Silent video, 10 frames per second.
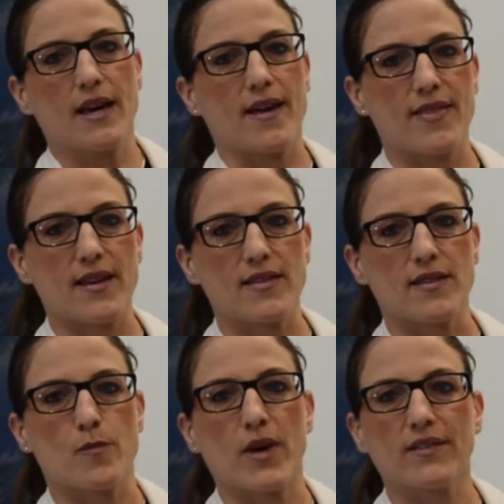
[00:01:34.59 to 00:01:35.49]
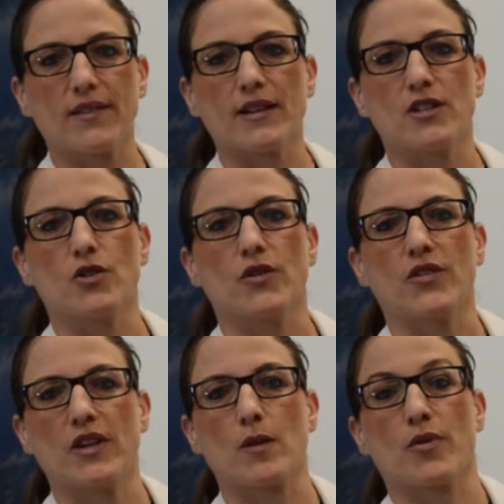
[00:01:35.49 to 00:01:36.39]
I think that the best thing to do is
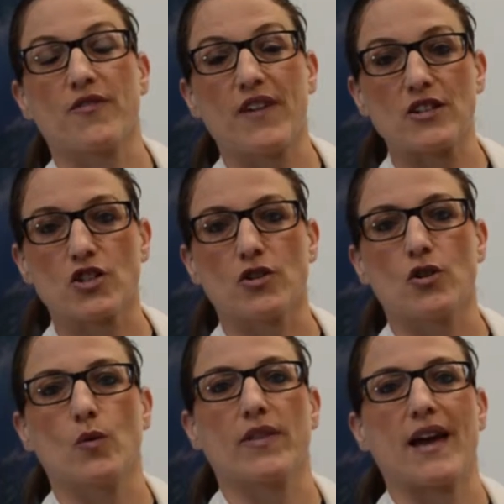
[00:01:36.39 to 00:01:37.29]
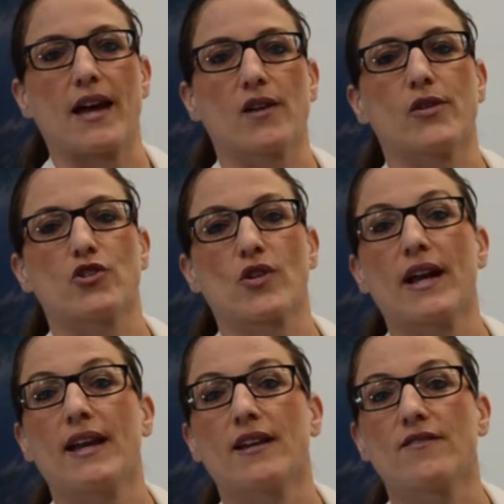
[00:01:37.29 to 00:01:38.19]
seek a professional with adequate
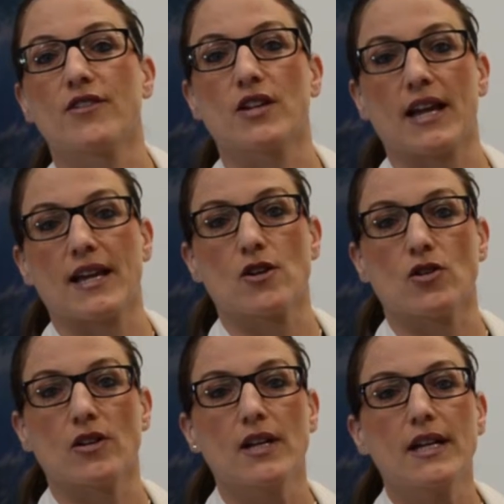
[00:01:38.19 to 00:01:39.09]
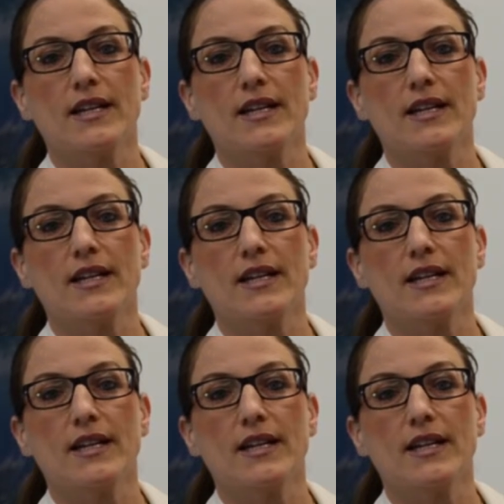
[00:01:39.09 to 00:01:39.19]
training in foot and ankle